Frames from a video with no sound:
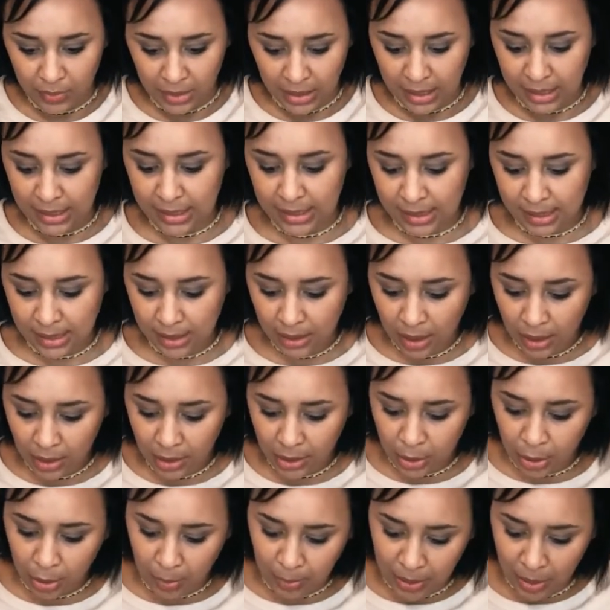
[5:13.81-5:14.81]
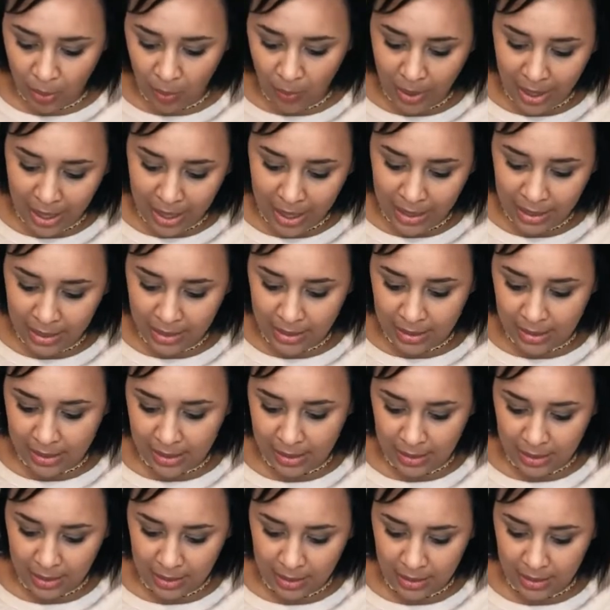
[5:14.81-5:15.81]
It's still a little bit wet,
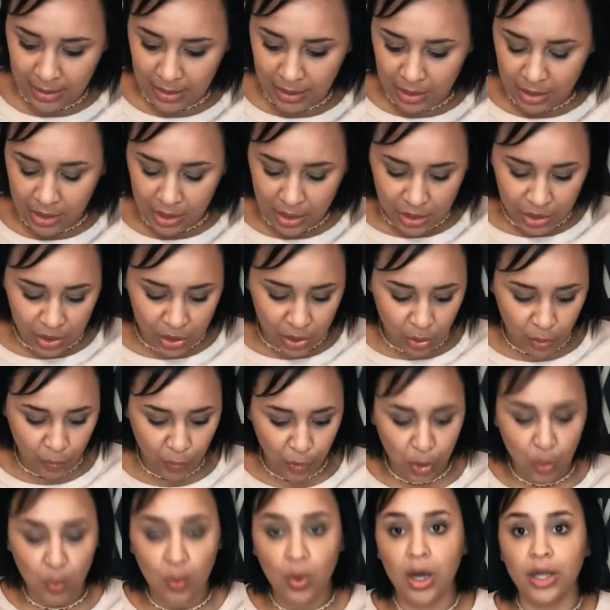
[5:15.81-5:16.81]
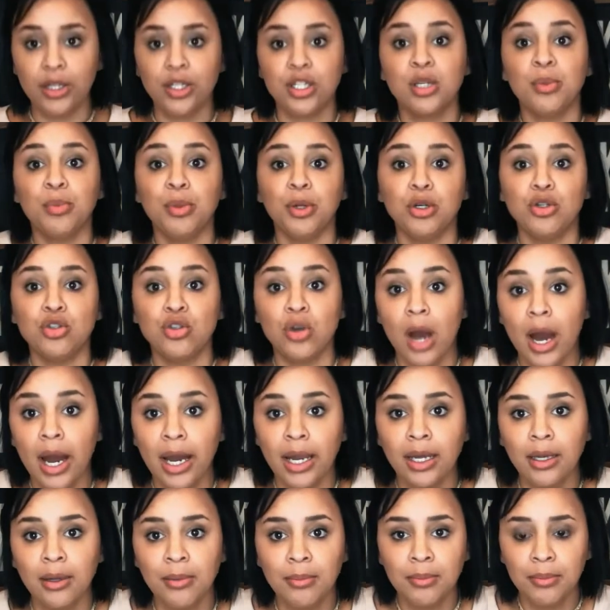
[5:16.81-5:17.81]
so if you want to blow
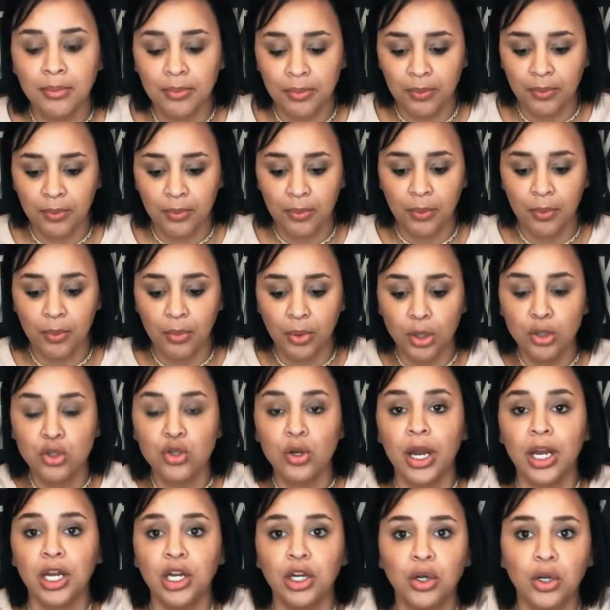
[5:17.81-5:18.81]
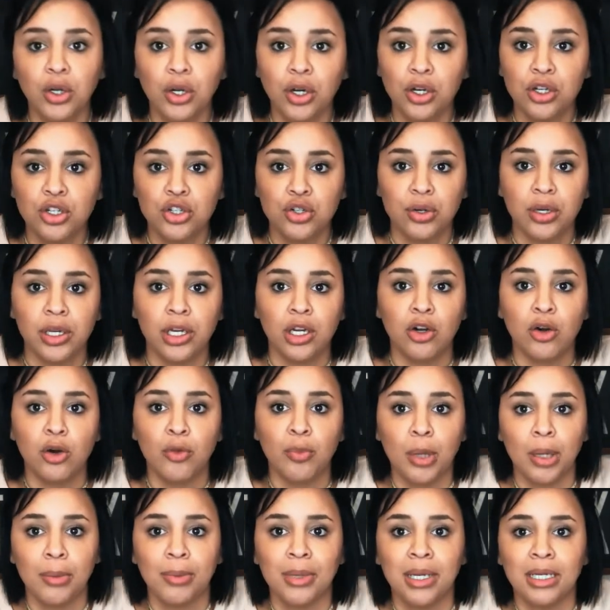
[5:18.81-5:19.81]
dry your trio
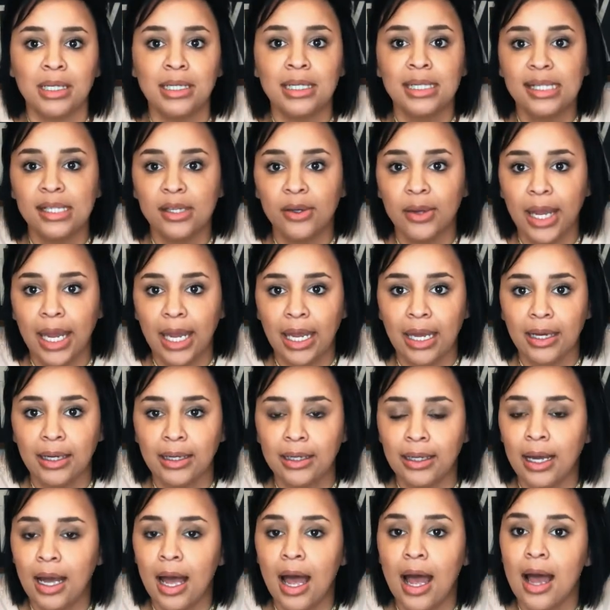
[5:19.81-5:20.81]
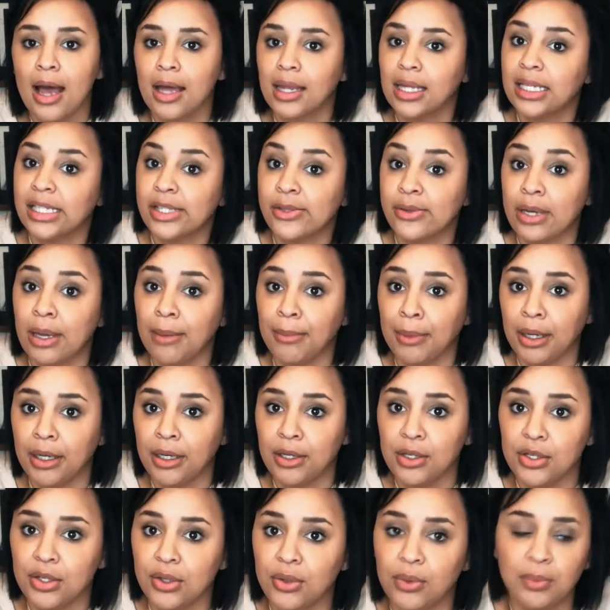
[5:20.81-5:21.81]
of pumpkins, you can. that's what I'm
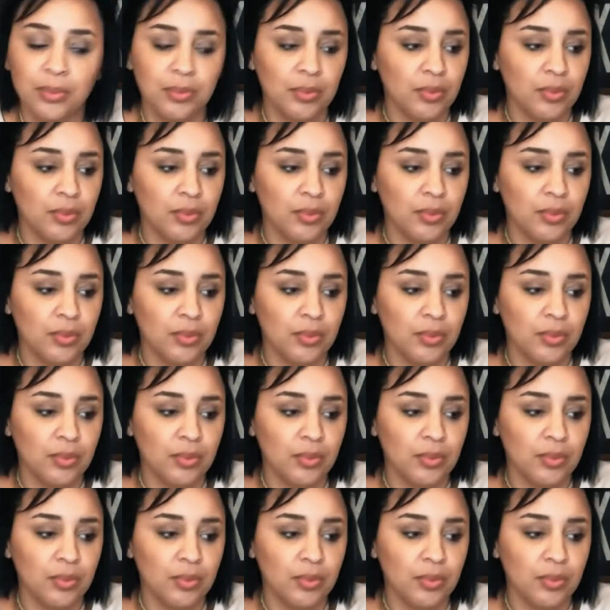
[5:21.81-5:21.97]
gonna do.